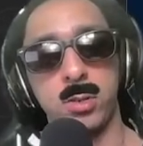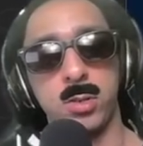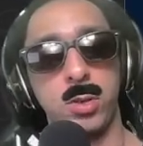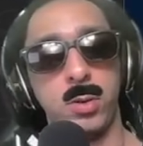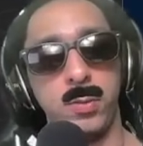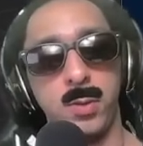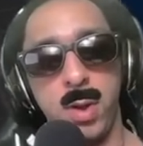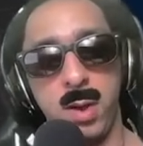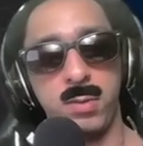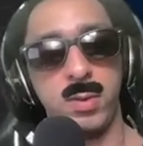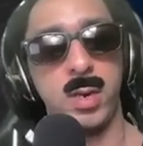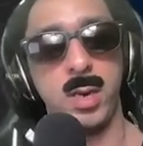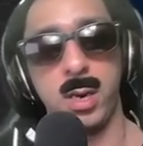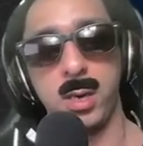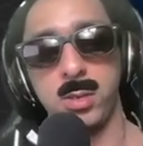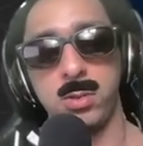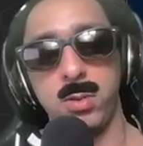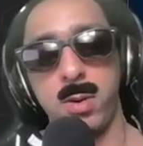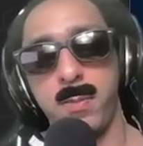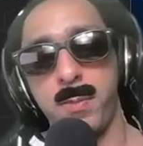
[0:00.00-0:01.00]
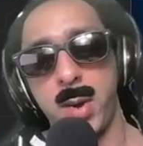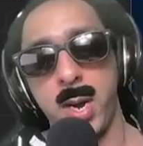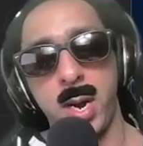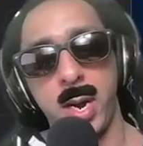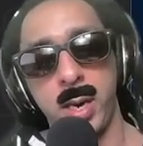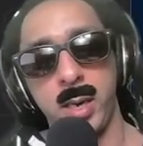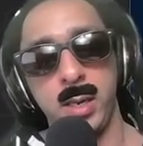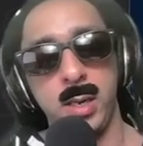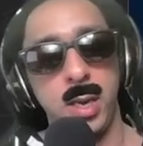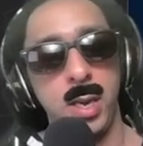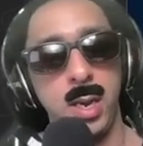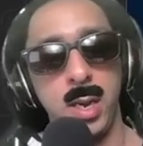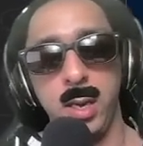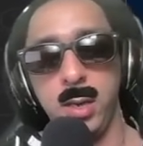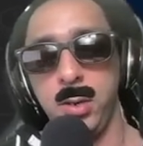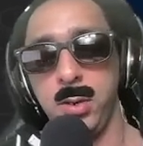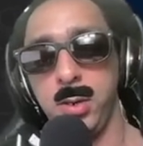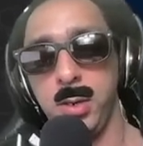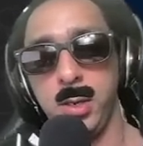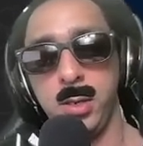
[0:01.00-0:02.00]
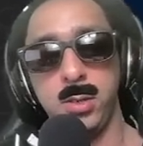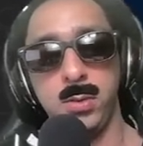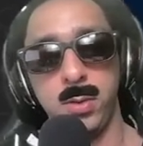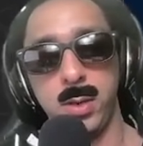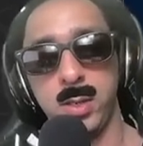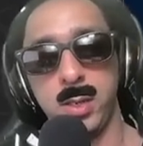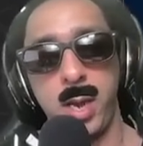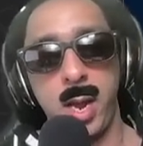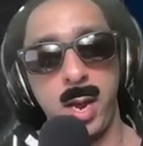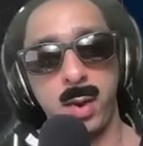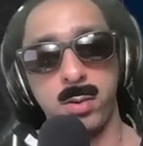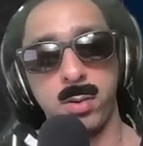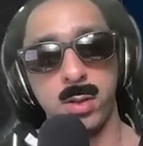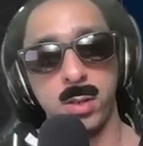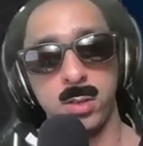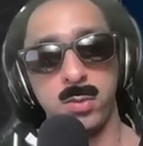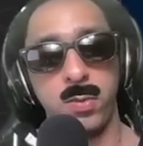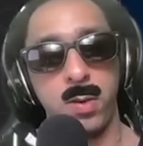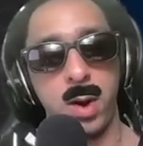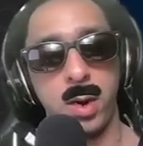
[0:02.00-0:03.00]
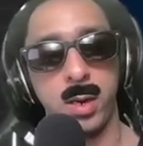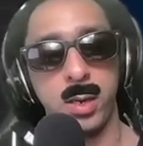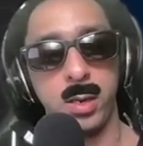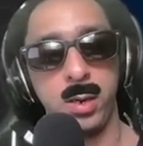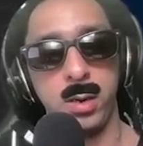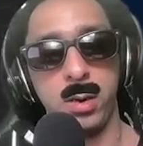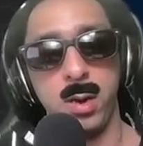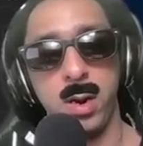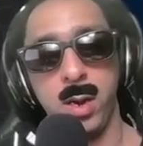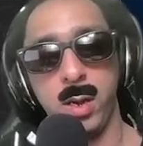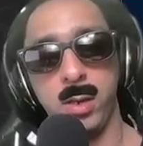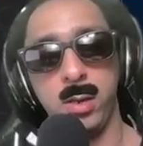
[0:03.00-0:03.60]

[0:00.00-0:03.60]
so if you ever get into a bind and you need to attack with this Frogadier,